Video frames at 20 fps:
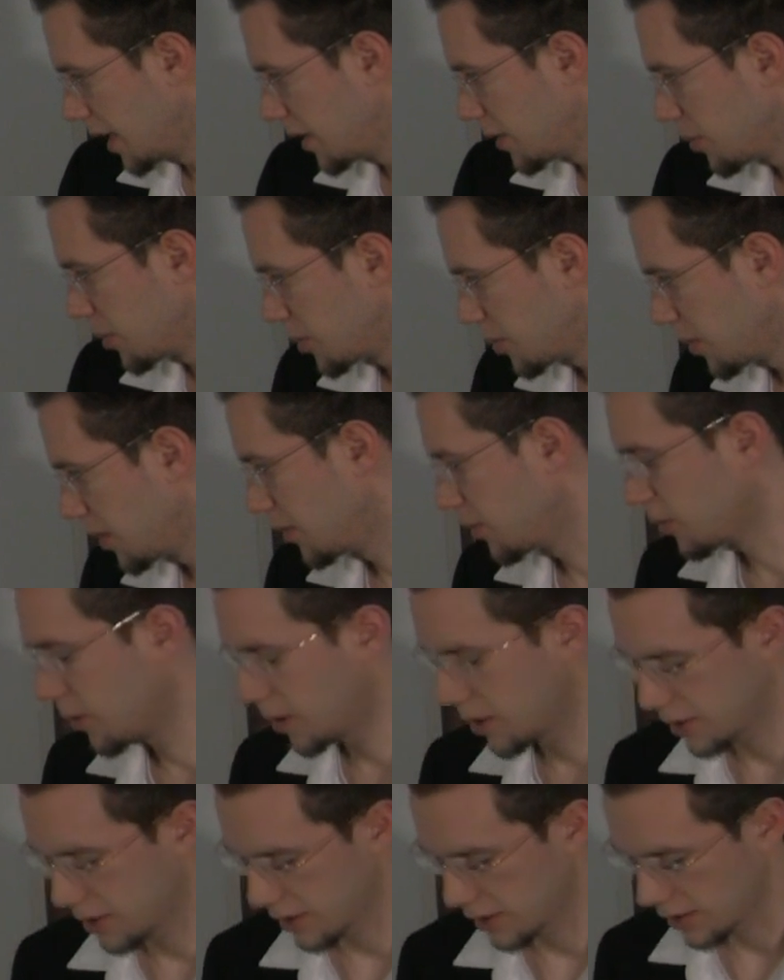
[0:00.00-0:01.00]
eighth between
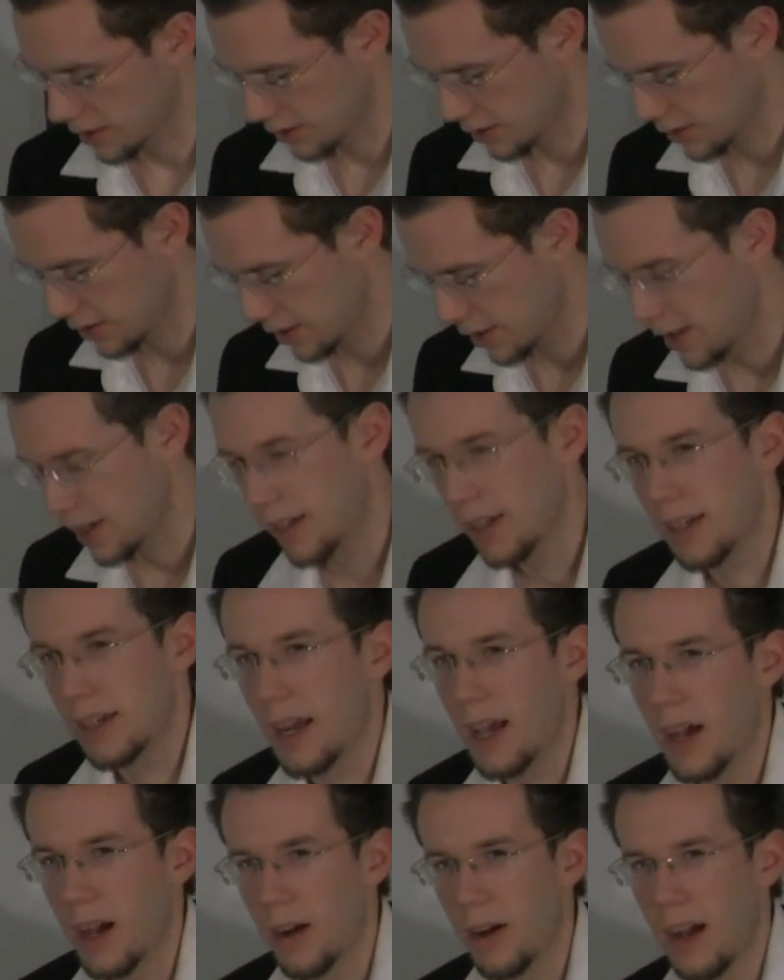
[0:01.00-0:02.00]
voices.
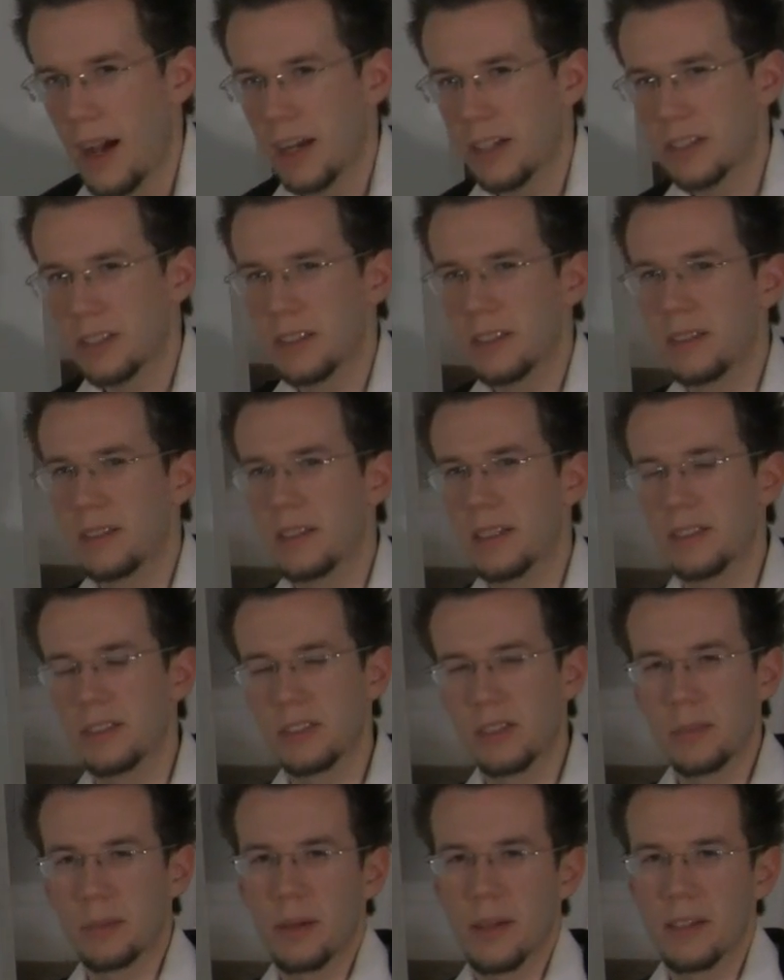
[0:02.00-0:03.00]
Now, actually, that
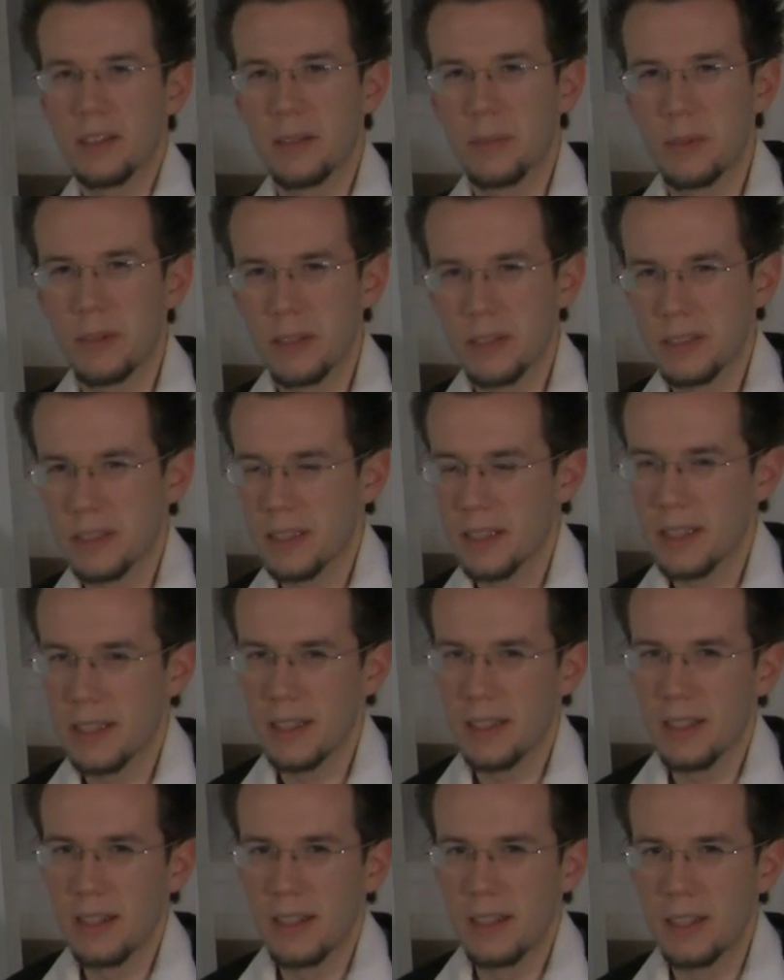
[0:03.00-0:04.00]
should probably more
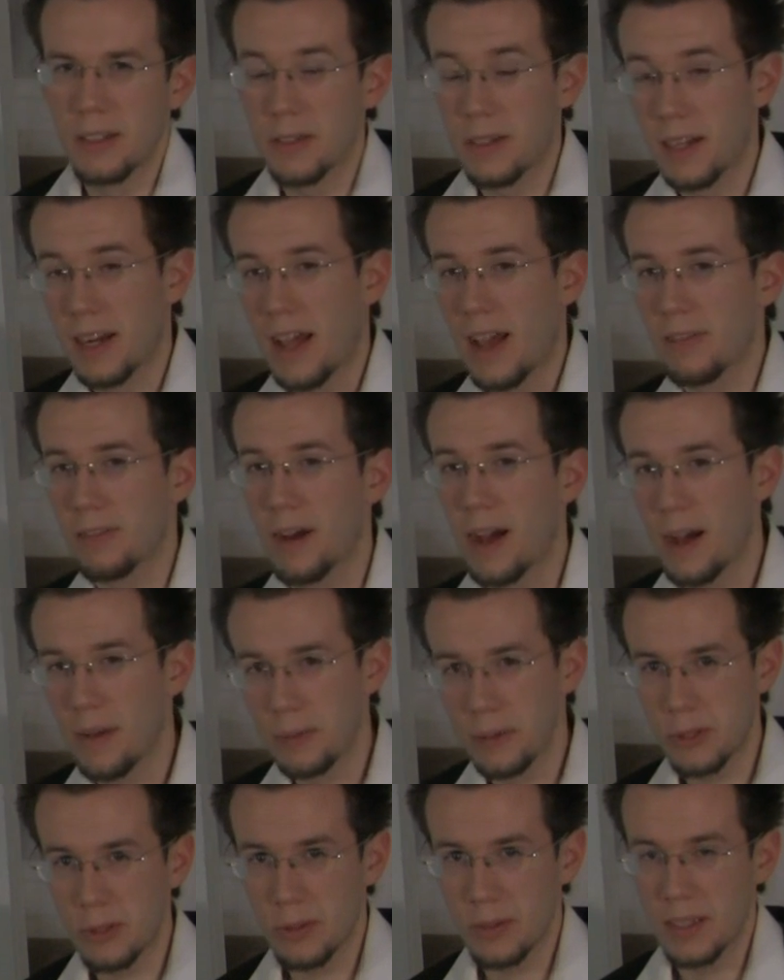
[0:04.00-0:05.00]
say you can have
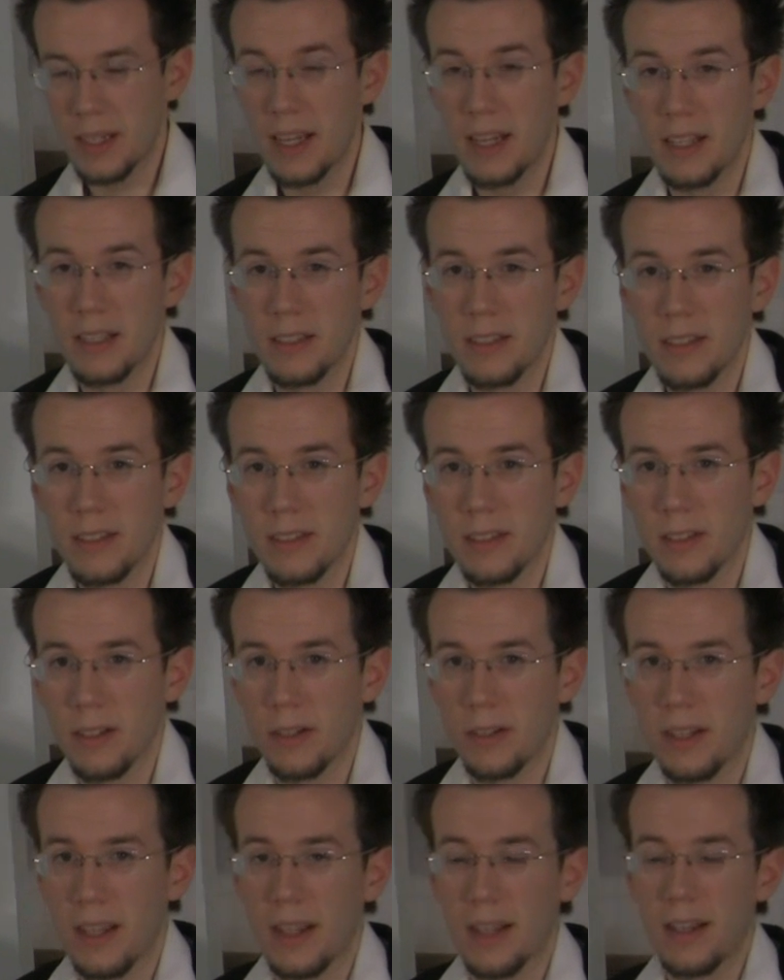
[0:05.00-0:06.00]
up to an eighth,
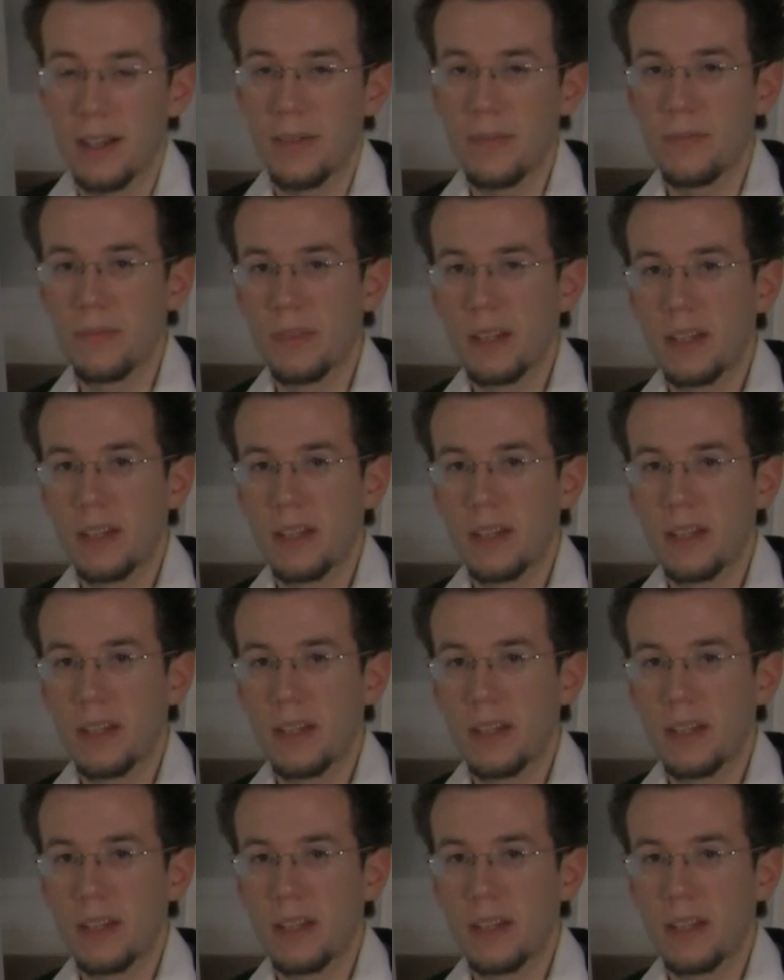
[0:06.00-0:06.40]
okay?